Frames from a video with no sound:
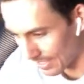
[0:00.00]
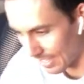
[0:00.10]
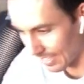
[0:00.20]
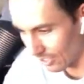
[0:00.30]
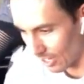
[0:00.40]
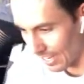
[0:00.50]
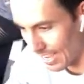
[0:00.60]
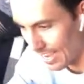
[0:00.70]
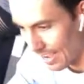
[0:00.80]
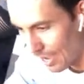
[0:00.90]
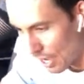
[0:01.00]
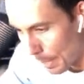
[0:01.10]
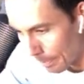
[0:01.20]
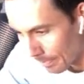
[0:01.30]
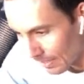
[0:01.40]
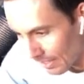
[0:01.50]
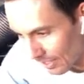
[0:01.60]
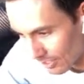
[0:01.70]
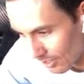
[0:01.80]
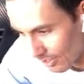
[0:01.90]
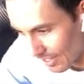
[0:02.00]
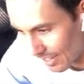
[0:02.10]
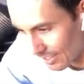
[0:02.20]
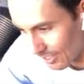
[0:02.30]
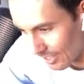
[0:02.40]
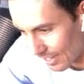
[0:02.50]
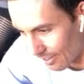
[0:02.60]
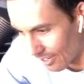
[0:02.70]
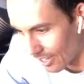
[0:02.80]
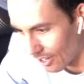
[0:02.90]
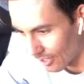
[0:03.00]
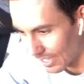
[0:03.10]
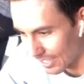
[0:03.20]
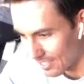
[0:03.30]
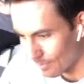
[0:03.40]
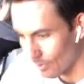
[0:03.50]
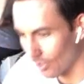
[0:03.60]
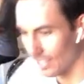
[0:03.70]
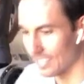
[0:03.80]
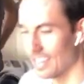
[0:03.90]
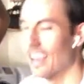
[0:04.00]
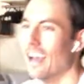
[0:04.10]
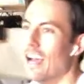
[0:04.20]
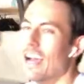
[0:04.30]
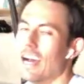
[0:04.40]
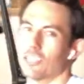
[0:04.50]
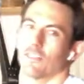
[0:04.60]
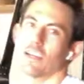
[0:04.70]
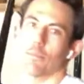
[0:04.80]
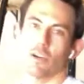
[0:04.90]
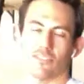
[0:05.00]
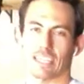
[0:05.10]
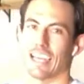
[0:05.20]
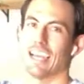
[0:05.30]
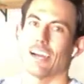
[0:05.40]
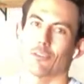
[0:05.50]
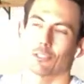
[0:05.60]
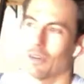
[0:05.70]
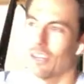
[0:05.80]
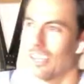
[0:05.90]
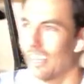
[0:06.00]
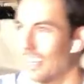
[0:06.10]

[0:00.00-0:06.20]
Denise, Shane, there's a 30 on, 30 off. Oh, custom row list. I just found it perfect. That works well.